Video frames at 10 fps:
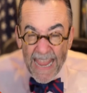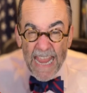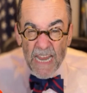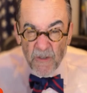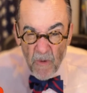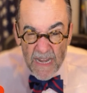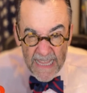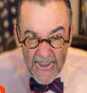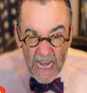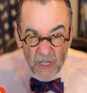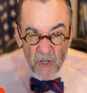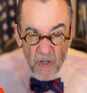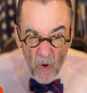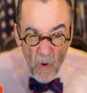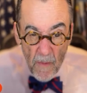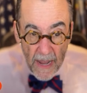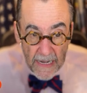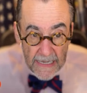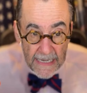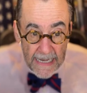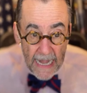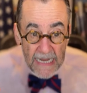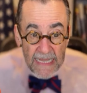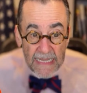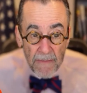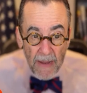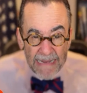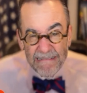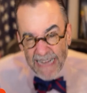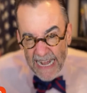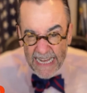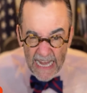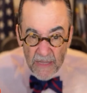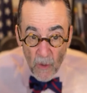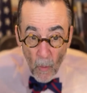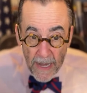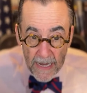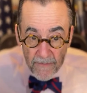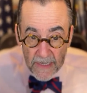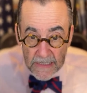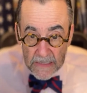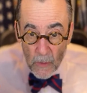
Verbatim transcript: Is there anything I should know about? Anything that might kind of get in the way of this?